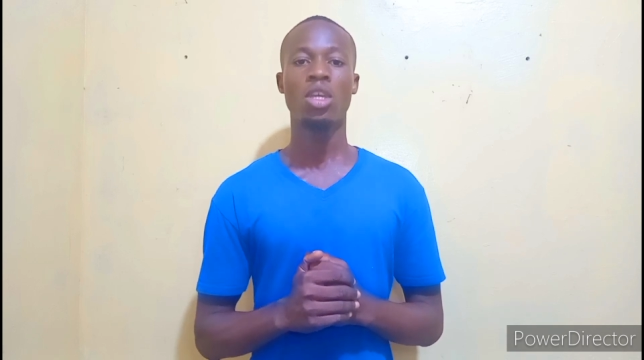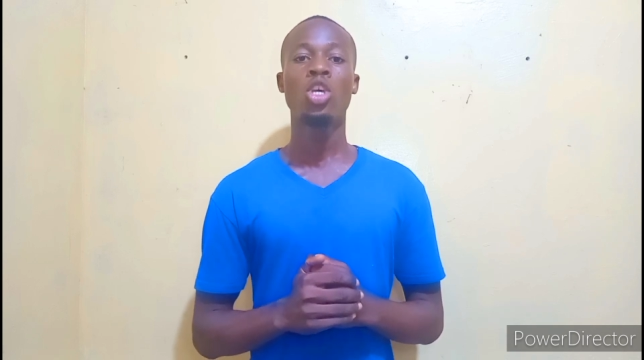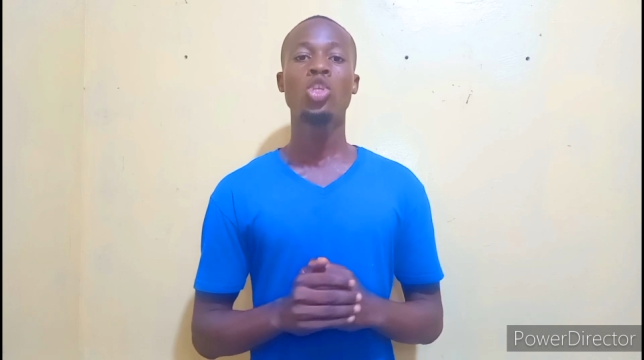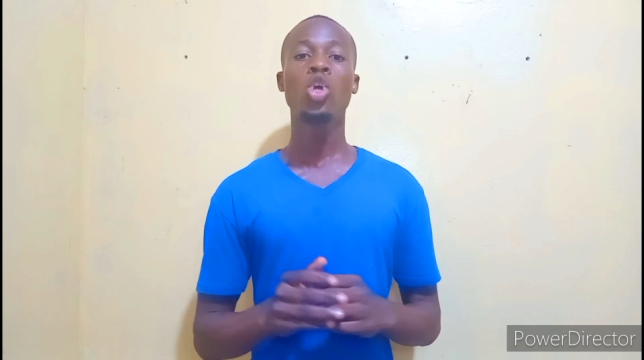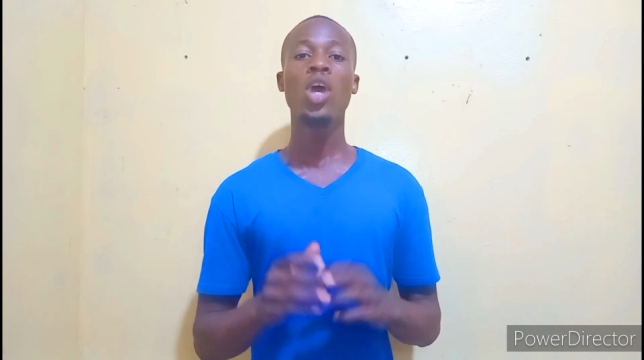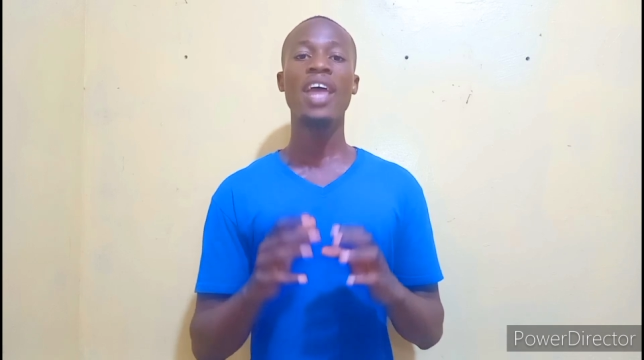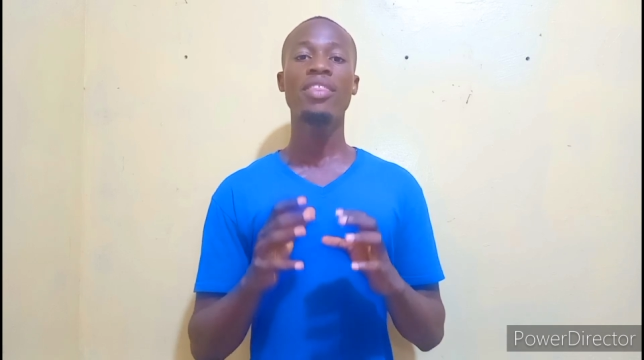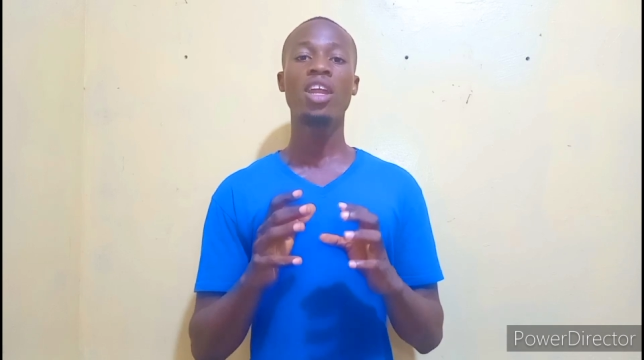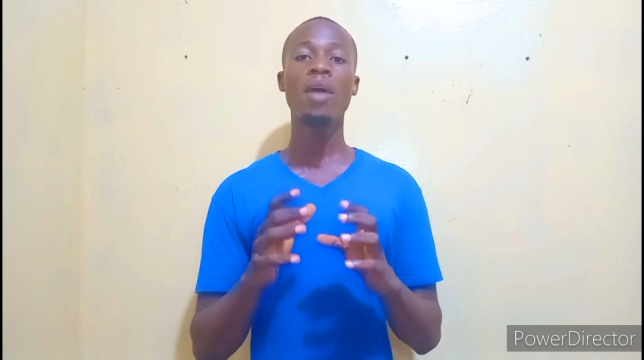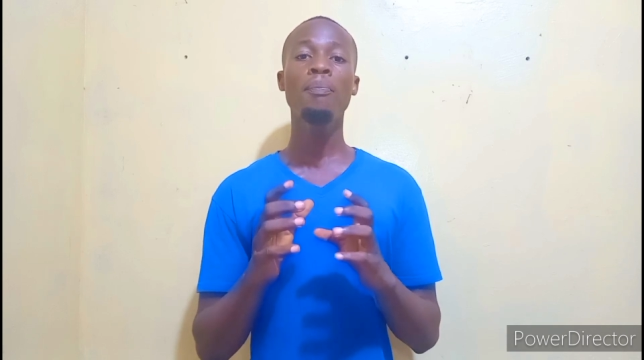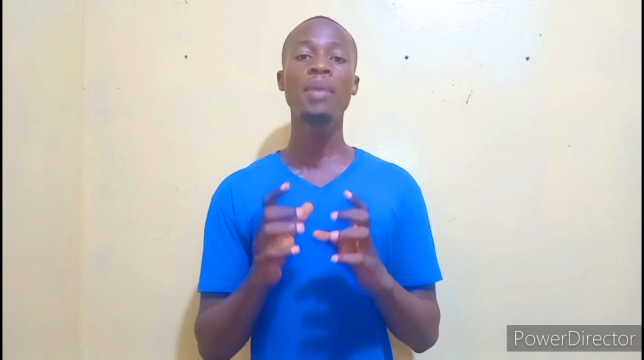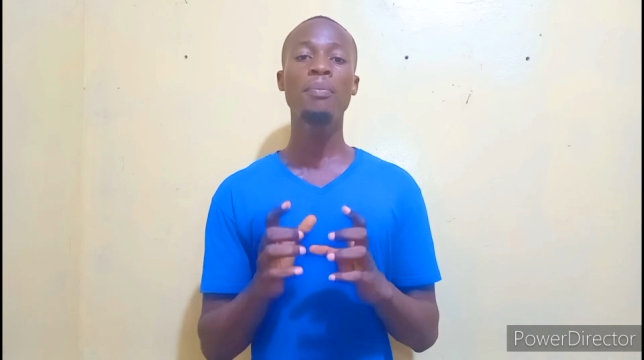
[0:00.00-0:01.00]
So
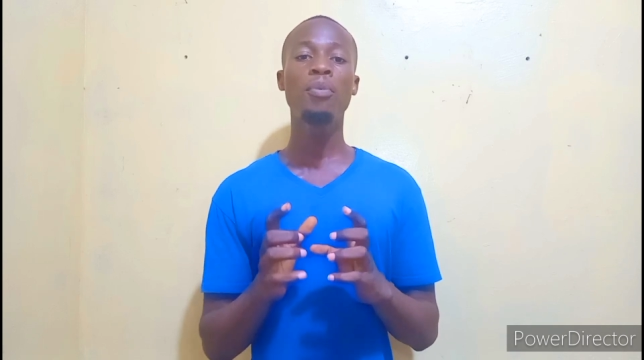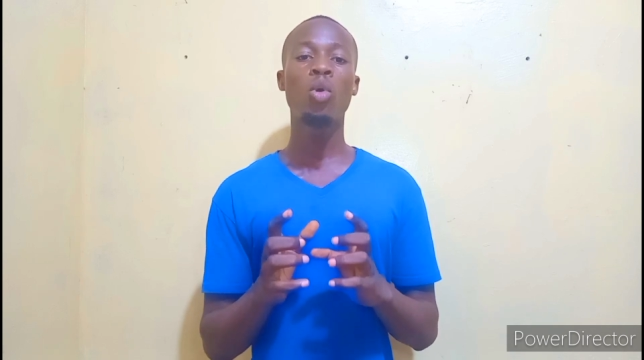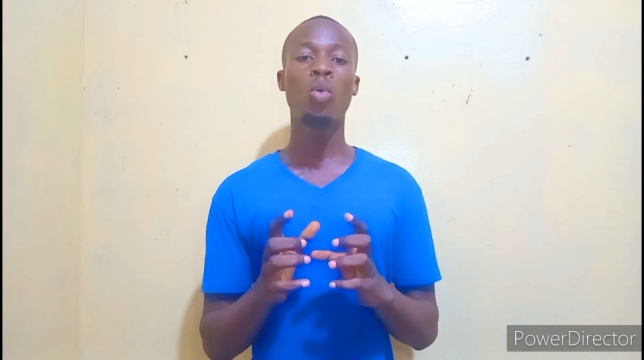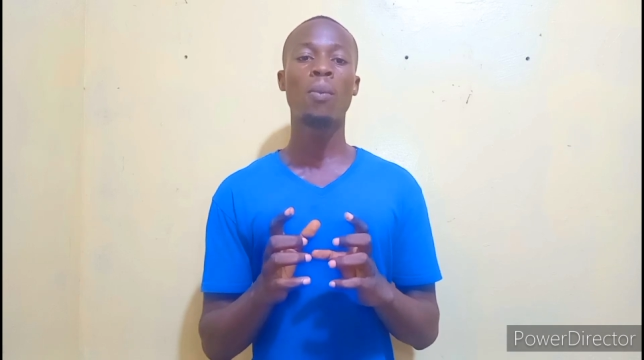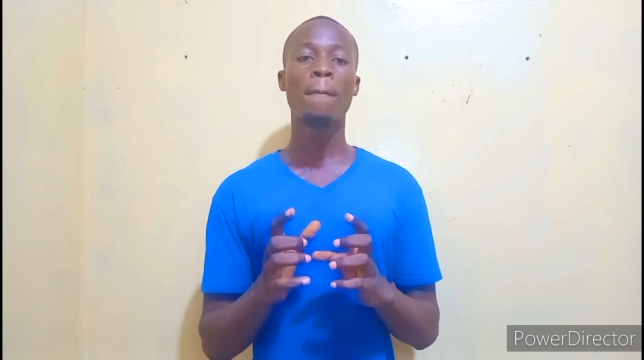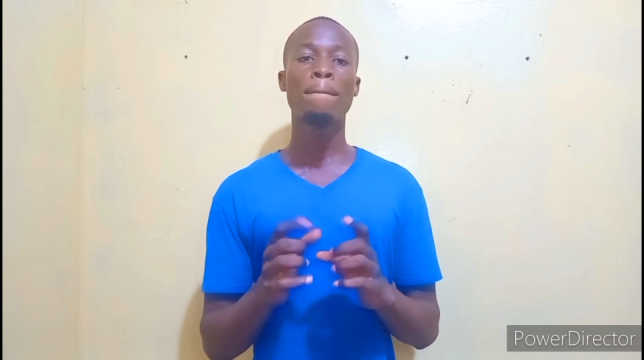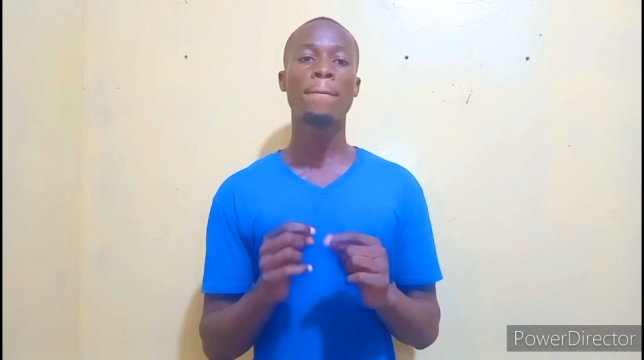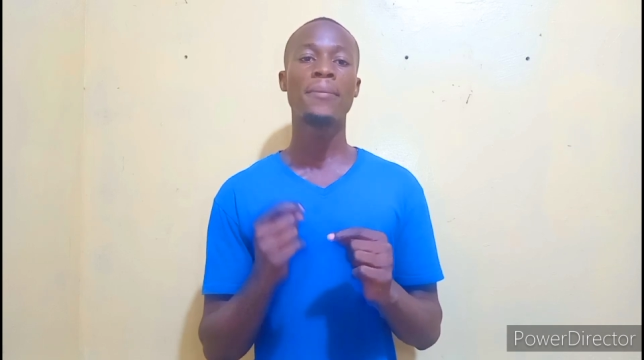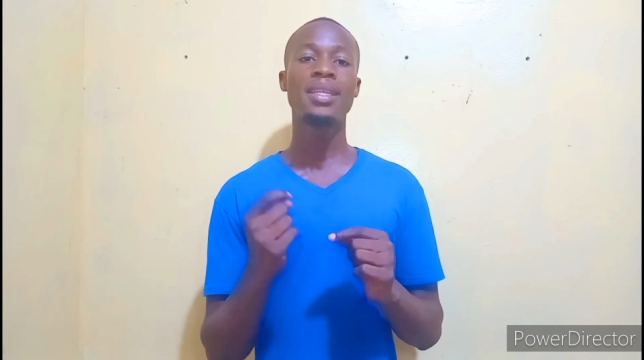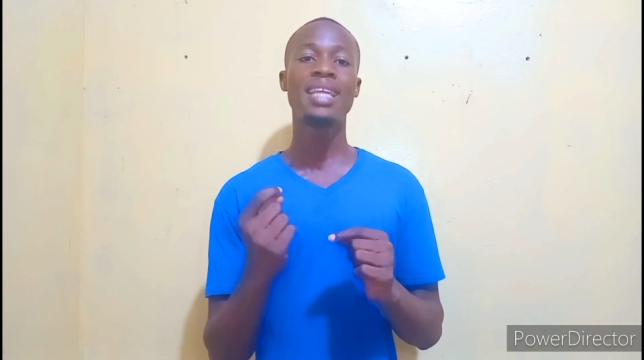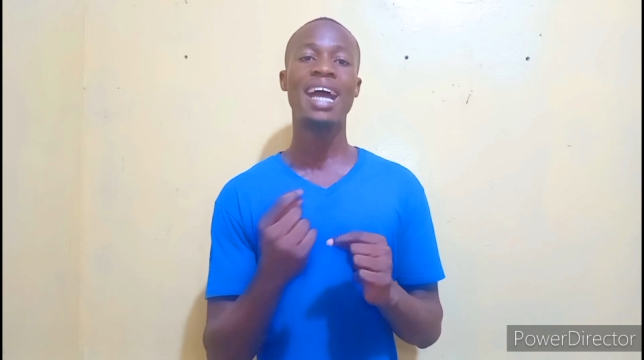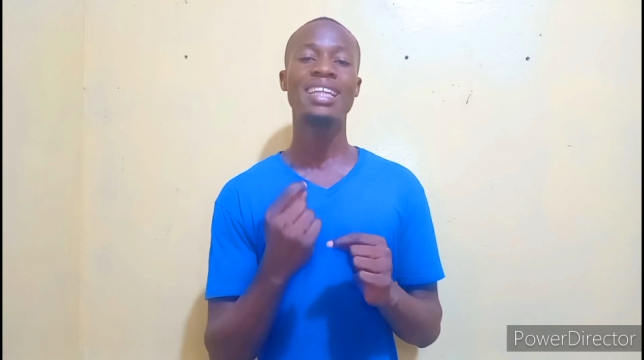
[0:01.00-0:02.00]
another people
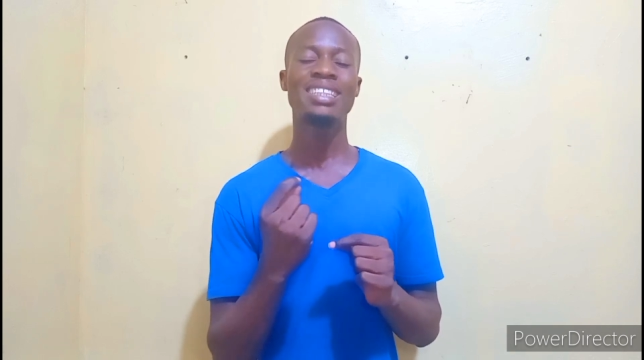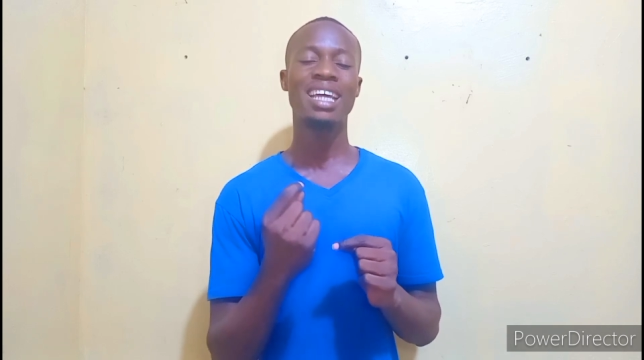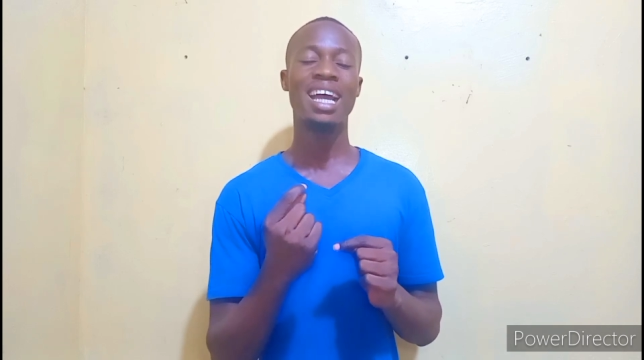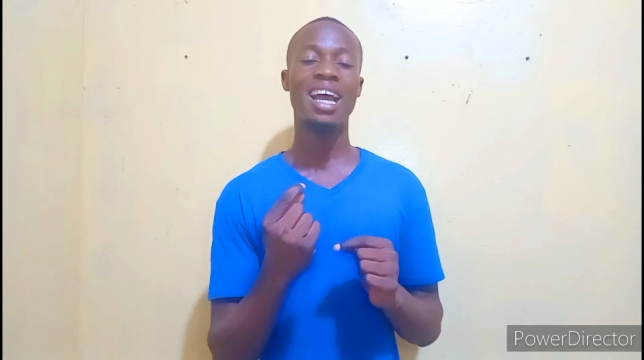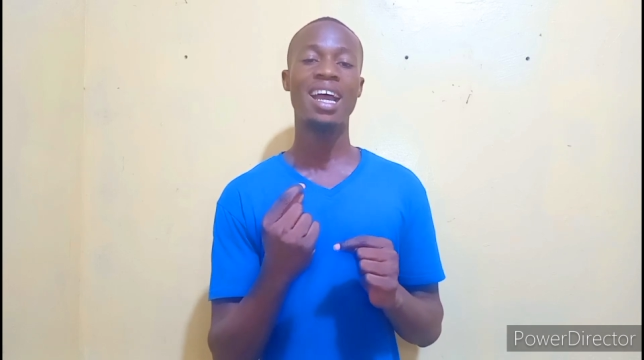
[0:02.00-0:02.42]
that